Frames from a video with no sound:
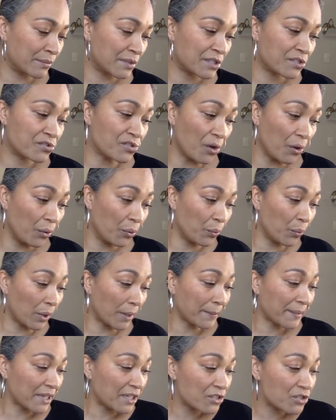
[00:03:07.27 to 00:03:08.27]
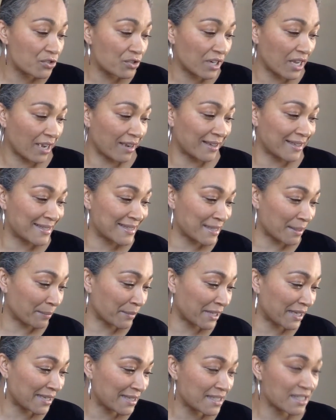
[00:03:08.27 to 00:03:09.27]
So what I'm going to do now is
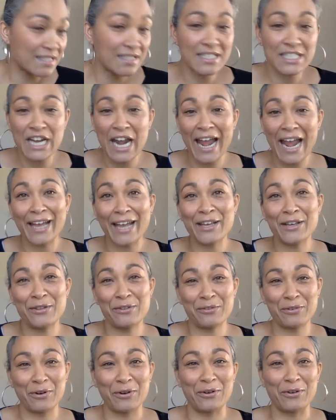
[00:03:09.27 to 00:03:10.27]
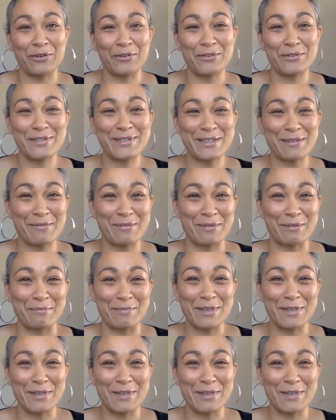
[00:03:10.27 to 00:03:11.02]
I'm going to just chat you through some of them.